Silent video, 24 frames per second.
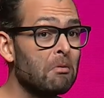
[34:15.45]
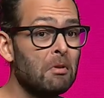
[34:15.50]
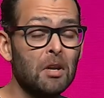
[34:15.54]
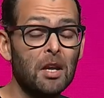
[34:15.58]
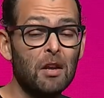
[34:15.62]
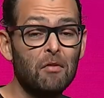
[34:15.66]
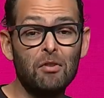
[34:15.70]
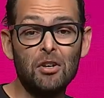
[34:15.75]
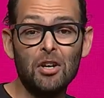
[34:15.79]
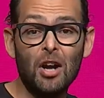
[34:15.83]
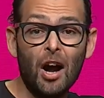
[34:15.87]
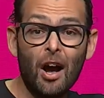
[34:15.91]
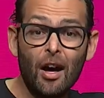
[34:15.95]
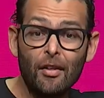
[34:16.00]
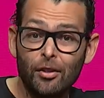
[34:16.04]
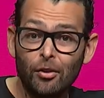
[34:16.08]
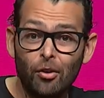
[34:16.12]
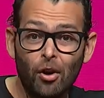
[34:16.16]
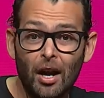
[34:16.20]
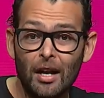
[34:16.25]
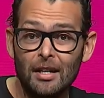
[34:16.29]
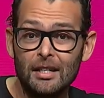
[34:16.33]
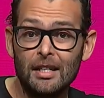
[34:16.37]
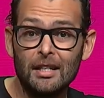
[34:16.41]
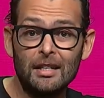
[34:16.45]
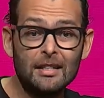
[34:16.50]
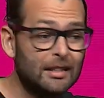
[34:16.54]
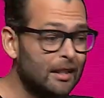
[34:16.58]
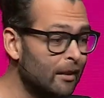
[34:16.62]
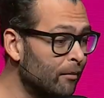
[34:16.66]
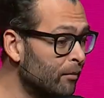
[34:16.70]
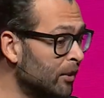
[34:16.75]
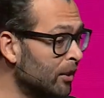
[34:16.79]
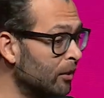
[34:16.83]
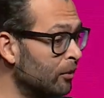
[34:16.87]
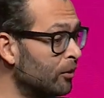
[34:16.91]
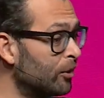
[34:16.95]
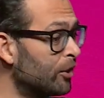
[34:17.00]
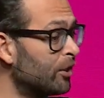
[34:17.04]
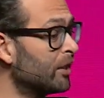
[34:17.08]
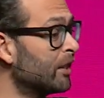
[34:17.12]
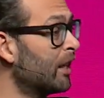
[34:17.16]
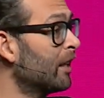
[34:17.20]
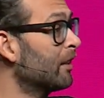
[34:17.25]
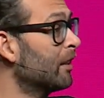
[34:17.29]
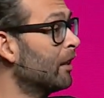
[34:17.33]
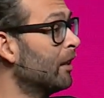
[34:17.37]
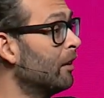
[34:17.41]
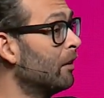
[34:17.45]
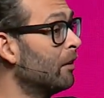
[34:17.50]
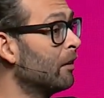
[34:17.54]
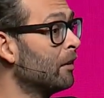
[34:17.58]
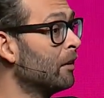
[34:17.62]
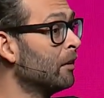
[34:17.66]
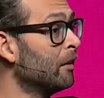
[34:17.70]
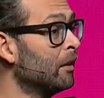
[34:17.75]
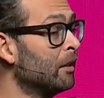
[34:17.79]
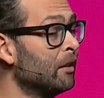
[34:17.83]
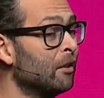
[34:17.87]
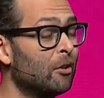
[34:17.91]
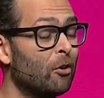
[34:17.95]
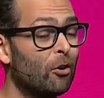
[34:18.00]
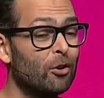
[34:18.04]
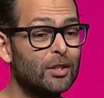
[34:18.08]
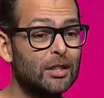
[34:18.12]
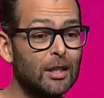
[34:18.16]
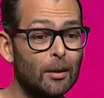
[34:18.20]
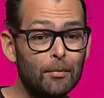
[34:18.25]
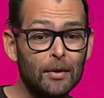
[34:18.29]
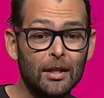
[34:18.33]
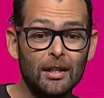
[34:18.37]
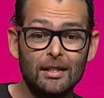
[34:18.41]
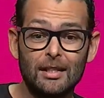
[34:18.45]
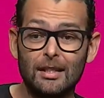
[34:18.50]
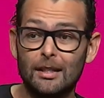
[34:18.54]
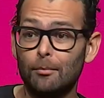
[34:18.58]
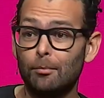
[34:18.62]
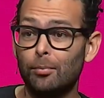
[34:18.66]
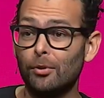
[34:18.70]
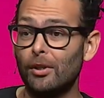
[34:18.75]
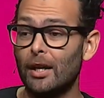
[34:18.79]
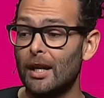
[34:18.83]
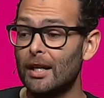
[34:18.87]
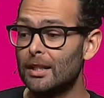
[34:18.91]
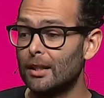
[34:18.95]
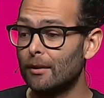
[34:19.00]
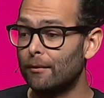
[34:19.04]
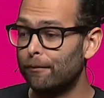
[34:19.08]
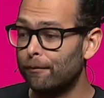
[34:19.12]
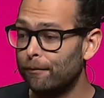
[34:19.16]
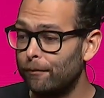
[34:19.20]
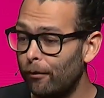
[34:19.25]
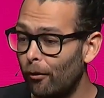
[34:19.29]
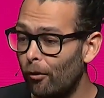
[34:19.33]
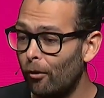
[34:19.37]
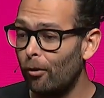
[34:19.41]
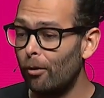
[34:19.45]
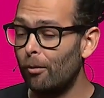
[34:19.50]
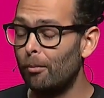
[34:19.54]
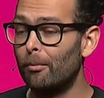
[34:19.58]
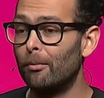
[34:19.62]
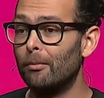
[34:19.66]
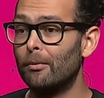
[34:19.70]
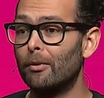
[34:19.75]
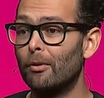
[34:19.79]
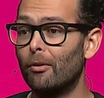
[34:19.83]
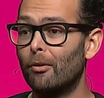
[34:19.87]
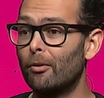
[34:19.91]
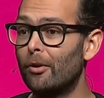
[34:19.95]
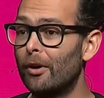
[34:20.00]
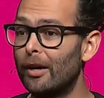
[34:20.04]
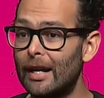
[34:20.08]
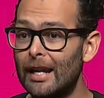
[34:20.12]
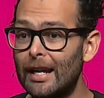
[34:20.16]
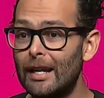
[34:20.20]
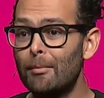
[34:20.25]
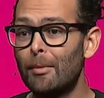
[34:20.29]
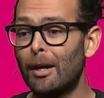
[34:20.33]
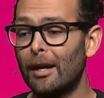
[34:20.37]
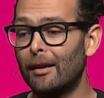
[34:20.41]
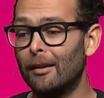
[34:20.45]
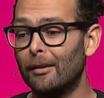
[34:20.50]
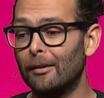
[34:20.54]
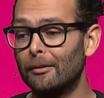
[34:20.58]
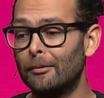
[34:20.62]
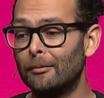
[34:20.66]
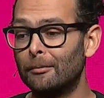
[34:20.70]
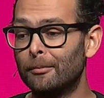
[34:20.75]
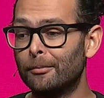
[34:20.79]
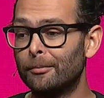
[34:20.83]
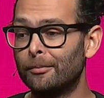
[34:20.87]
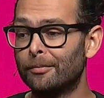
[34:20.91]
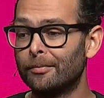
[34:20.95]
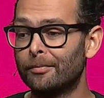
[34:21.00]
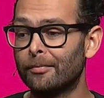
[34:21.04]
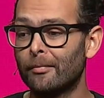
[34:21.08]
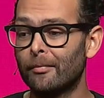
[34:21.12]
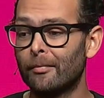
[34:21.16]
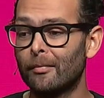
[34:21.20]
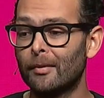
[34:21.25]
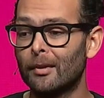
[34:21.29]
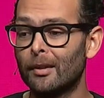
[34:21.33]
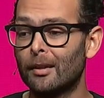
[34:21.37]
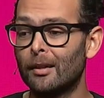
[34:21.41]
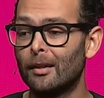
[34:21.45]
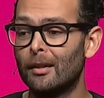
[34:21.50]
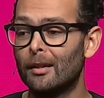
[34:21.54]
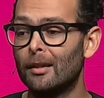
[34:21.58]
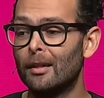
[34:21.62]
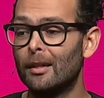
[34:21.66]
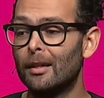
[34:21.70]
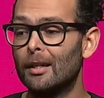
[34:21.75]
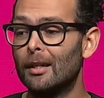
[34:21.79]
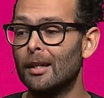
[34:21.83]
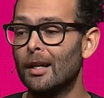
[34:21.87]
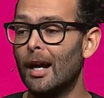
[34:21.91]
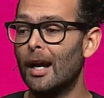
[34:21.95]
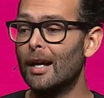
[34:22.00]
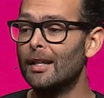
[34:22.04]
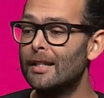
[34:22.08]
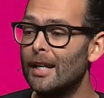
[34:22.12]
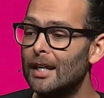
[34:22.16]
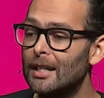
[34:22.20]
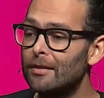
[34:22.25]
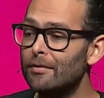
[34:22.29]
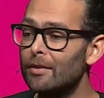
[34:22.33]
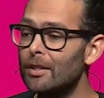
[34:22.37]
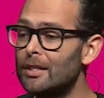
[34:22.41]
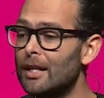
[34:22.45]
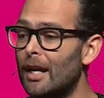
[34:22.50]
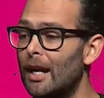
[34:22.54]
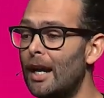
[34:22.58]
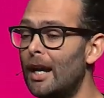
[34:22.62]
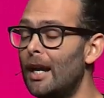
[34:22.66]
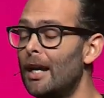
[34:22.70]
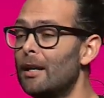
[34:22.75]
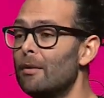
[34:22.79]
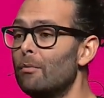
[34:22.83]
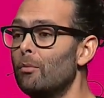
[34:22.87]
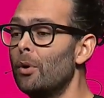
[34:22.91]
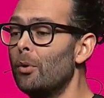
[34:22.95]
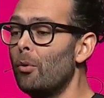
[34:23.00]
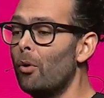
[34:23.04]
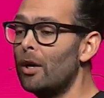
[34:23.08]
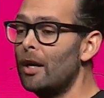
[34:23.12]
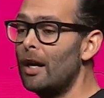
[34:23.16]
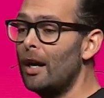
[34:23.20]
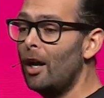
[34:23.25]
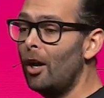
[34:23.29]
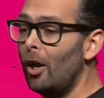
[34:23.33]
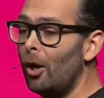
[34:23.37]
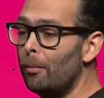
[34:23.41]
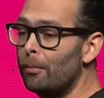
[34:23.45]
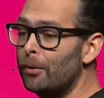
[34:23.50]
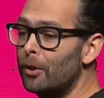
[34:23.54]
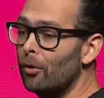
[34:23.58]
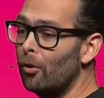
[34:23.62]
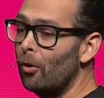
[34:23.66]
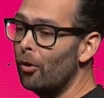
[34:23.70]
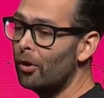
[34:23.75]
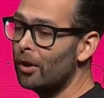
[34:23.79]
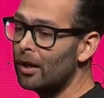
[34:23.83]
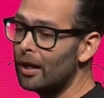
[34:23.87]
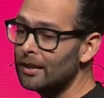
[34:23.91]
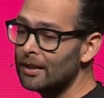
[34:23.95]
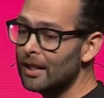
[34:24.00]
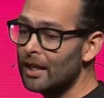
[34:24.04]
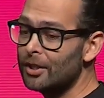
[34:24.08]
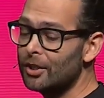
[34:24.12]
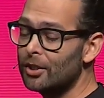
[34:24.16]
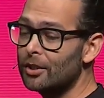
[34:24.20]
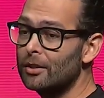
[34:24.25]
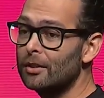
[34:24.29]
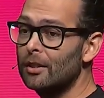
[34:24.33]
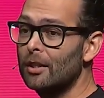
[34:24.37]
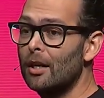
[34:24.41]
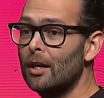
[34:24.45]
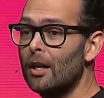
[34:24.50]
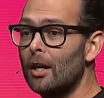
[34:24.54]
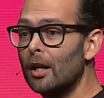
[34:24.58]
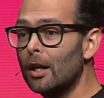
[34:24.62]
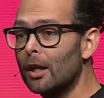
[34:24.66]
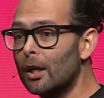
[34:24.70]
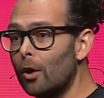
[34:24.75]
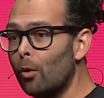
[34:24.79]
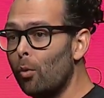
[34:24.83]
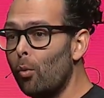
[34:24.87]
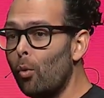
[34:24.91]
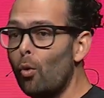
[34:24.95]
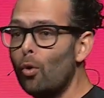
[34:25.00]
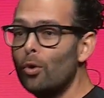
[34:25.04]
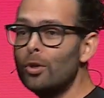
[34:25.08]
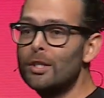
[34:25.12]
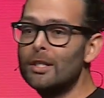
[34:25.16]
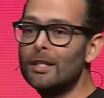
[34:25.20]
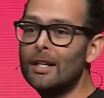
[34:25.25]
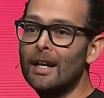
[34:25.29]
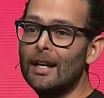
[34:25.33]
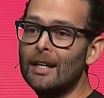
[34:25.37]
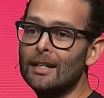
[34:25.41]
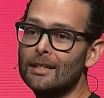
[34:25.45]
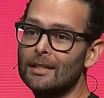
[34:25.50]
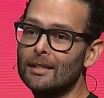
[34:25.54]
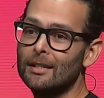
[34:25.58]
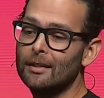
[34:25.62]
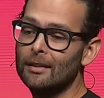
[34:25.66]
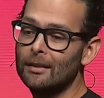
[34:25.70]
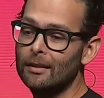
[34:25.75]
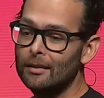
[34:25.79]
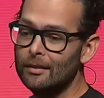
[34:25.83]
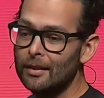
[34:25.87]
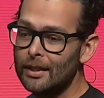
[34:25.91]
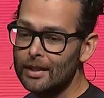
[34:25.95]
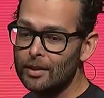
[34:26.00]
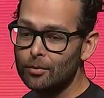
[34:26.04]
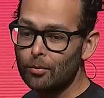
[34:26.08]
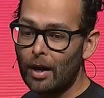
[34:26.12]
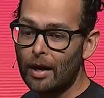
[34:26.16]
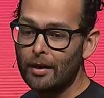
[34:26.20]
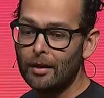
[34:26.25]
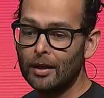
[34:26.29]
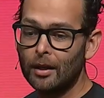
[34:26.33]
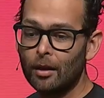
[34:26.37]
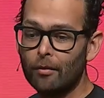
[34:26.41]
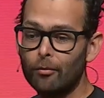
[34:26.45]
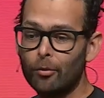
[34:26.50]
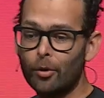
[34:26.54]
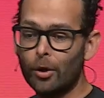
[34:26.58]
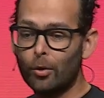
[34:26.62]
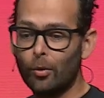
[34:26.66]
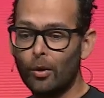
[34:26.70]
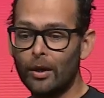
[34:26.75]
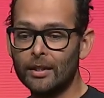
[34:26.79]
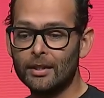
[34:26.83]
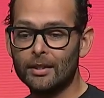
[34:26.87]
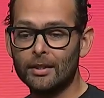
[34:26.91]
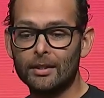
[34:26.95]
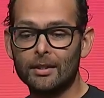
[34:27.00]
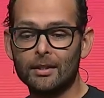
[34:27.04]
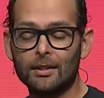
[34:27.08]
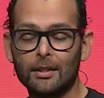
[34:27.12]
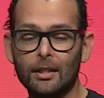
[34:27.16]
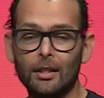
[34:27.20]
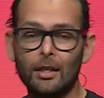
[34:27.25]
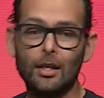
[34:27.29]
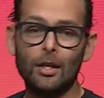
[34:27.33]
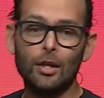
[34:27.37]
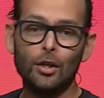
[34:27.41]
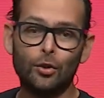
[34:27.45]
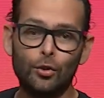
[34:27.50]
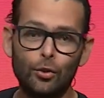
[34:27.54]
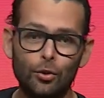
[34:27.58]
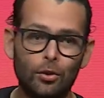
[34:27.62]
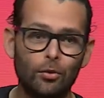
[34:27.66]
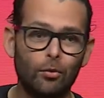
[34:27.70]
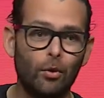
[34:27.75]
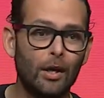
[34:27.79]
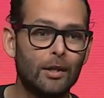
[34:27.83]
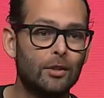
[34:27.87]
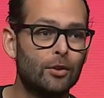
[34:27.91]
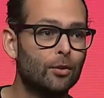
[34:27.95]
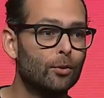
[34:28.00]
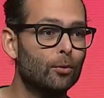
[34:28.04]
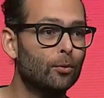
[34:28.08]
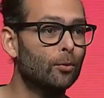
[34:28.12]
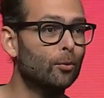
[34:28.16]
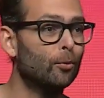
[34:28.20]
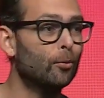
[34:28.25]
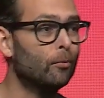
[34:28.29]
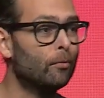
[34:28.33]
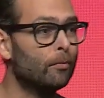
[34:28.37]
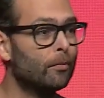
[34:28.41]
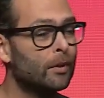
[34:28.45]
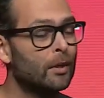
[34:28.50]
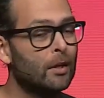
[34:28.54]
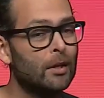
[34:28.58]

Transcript: even other ITSM solutions out there, or something as simple as a form or an email. At the end of the day, we want to help your organization coordinate these routing of requests to the right tool